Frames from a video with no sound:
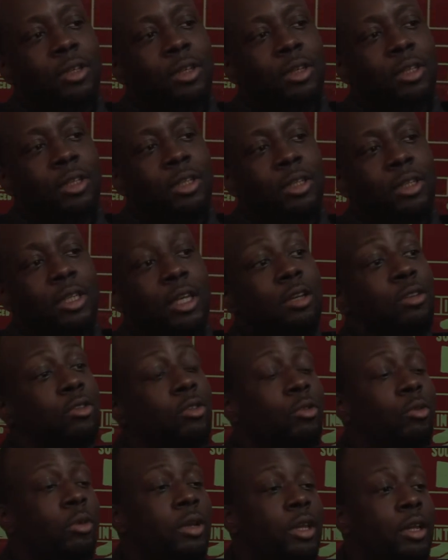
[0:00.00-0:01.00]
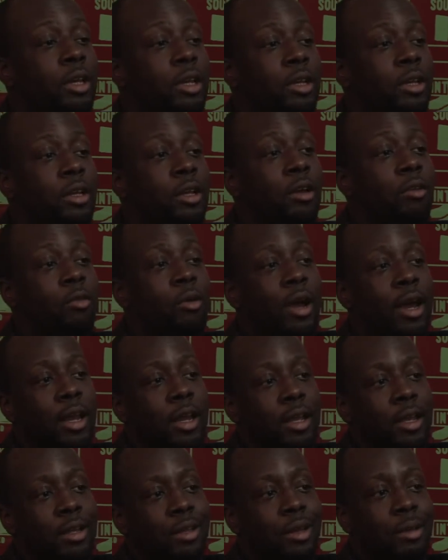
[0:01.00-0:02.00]
these kids are reading, they're
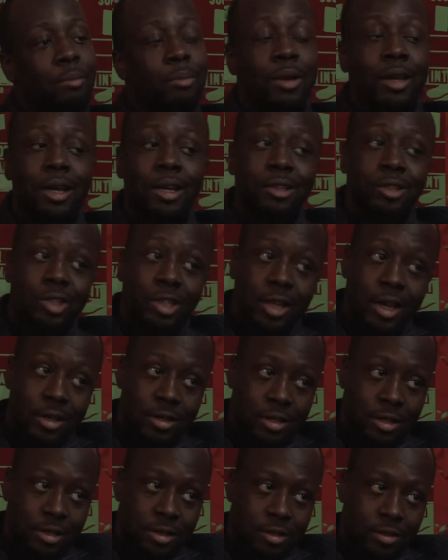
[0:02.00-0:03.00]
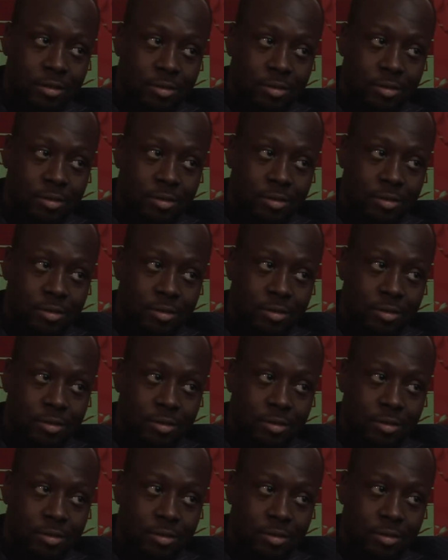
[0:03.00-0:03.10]
writing, they're playing chess.